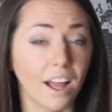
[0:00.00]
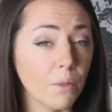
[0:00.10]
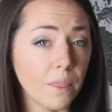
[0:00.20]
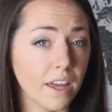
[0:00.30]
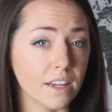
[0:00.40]

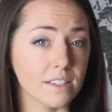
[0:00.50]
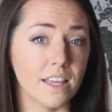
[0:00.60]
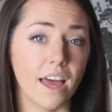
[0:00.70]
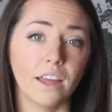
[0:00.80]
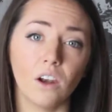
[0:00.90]
out things
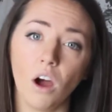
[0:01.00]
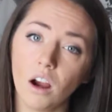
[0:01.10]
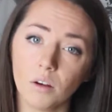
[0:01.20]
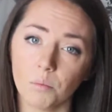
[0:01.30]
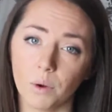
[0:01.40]
that
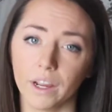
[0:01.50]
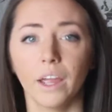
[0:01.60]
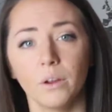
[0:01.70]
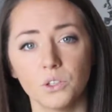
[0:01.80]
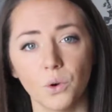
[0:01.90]
aren't
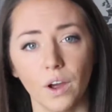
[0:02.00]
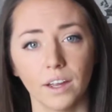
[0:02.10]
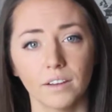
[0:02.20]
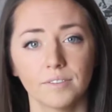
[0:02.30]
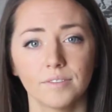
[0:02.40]
bringing you joy.
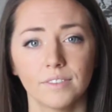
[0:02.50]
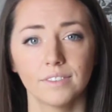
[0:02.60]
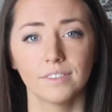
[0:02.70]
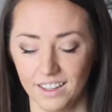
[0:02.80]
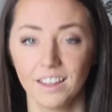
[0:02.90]

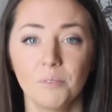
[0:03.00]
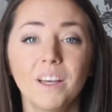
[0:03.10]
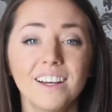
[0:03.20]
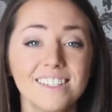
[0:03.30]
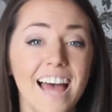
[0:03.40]

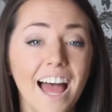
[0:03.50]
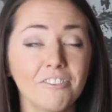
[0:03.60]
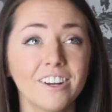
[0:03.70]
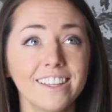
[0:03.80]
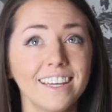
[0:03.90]
Because
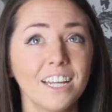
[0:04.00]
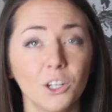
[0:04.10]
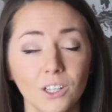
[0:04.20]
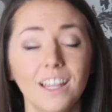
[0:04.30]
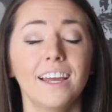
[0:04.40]
everything in
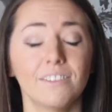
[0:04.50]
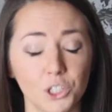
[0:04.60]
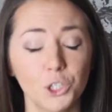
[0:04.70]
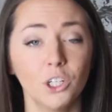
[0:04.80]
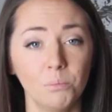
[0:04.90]
your life
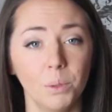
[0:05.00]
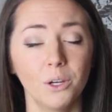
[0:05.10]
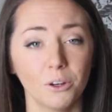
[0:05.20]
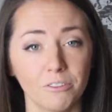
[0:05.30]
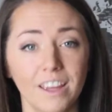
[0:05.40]
should be
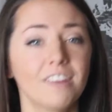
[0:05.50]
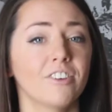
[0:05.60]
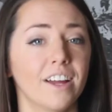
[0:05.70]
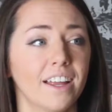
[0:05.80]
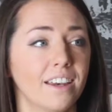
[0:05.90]
your
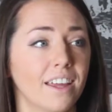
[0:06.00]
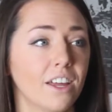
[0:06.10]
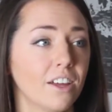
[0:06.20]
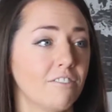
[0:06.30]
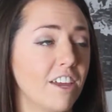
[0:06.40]
favorite.
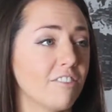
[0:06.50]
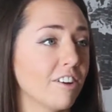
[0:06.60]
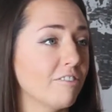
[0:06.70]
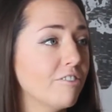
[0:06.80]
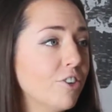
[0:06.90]

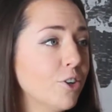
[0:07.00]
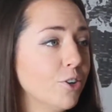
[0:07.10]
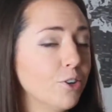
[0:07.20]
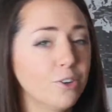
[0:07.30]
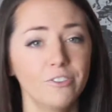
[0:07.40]
Favorite
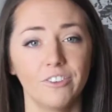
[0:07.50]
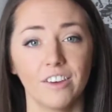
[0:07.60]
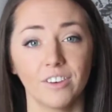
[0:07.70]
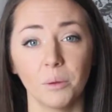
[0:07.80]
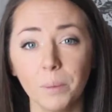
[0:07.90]
food,
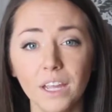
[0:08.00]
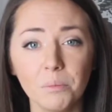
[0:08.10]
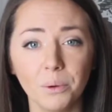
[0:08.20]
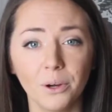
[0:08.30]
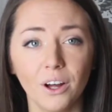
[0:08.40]
favorite
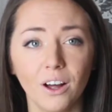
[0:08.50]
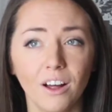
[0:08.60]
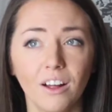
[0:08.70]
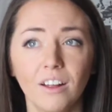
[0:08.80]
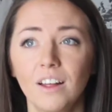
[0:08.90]

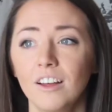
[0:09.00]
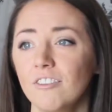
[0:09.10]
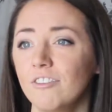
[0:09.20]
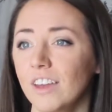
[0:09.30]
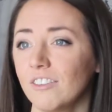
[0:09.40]
people,
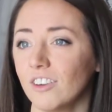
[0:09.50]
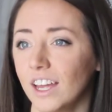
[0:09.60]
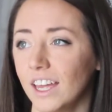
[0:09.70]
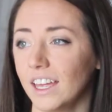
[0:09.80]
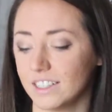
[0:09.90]

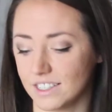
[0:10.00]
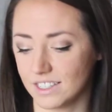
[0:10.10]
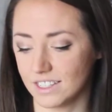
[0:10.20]
favorite